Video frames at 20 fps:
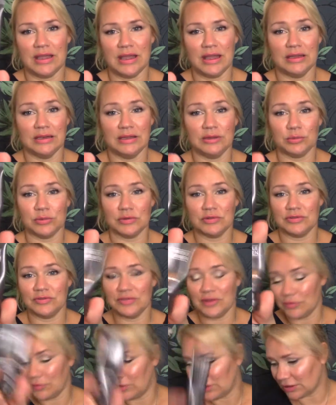And it was
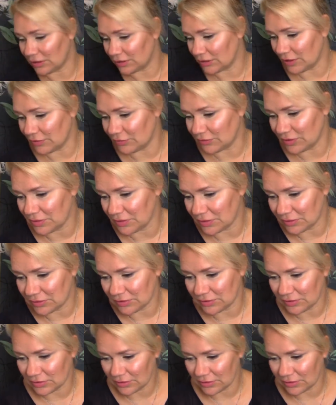very little left in this